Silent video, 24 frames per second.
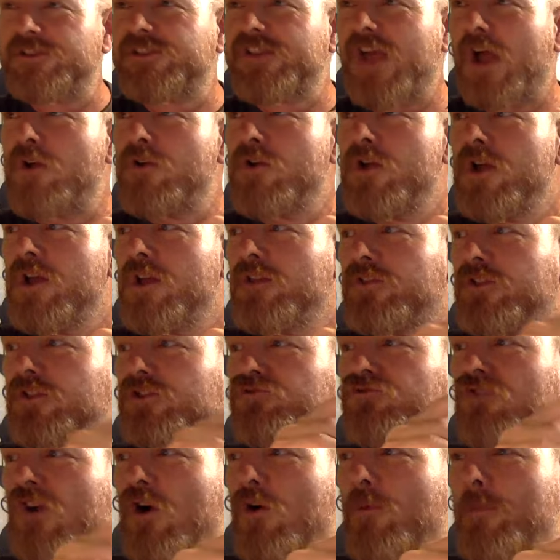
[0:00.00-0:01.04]
So the
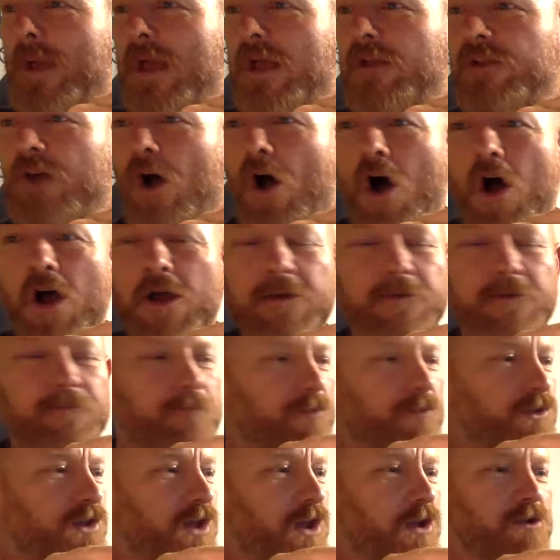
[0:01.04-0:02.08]
drill bit that I
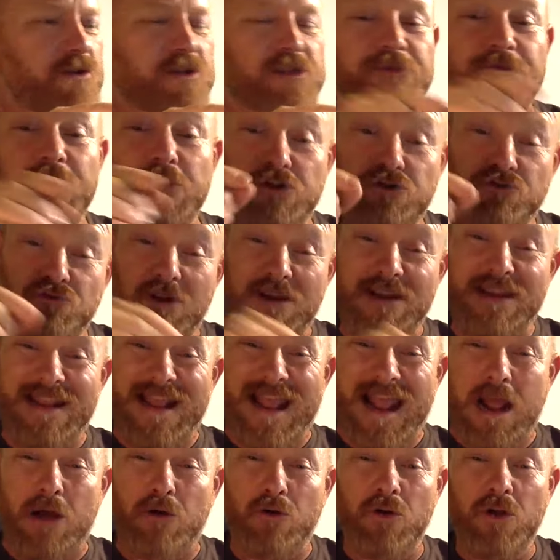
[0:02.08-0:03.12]
use for drilling
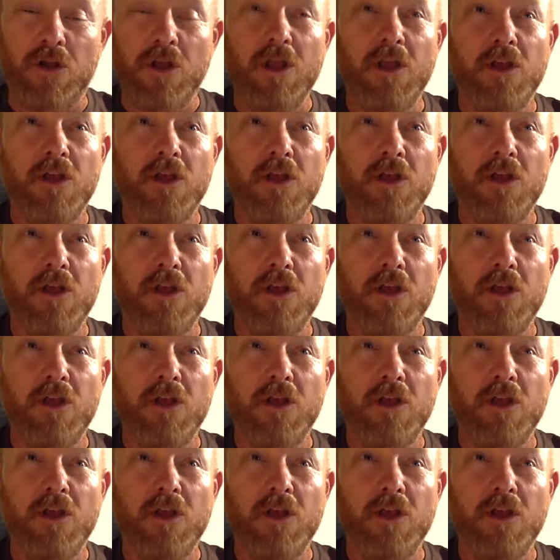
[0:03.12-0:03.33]
out